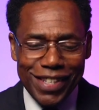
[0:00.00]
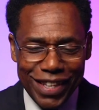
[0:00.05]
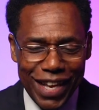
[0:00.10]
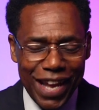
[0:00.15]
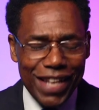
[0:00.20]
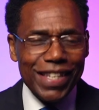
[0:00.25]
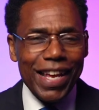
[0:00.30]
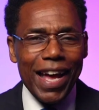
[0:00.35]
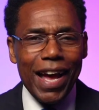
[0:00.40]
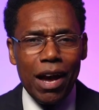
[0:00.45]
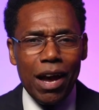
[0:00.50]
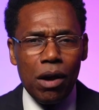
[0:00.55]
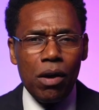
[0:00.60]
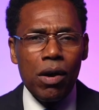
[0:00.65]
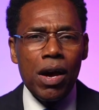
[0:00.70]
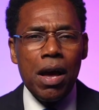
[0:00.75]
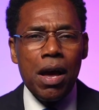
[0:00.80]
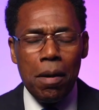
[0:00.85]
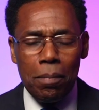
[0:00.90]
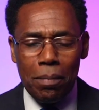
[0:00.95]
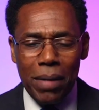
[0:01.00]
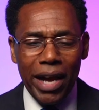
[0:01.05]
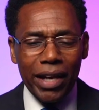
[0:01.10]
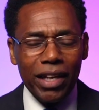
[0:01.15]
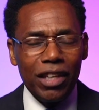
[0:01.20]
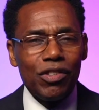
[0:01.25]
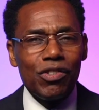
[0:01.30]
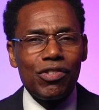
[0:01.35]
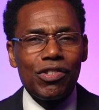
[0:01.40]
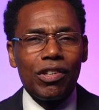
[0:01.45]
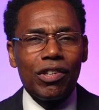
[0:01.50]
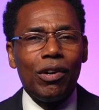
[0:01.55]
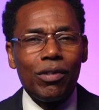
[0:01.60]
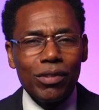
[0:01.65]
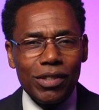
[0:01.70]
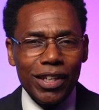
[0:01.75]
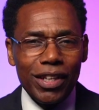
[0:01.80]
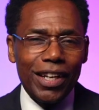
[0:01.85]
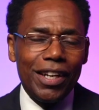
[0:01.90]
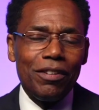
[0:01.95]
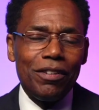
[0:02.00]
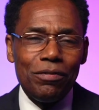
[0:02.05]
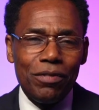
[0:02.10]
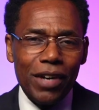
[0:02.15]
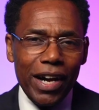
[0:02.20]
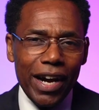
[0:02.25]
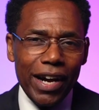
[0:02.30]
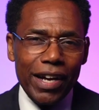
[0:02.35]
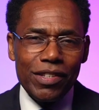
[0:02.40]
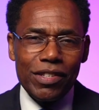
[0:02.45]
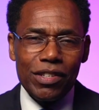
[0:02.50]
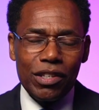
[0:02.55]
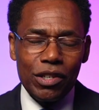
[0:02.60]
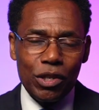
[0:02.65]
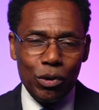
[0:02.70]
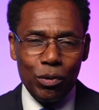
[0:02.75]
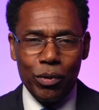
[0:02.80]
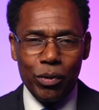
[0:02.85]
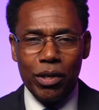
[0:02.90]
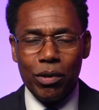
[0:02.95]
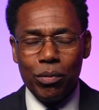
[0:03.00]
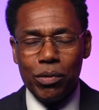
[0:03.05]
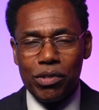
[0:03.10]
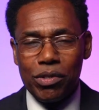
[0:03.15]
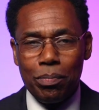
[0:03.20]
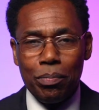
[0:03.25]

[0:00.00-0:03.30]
And that's how my consulting and advising career was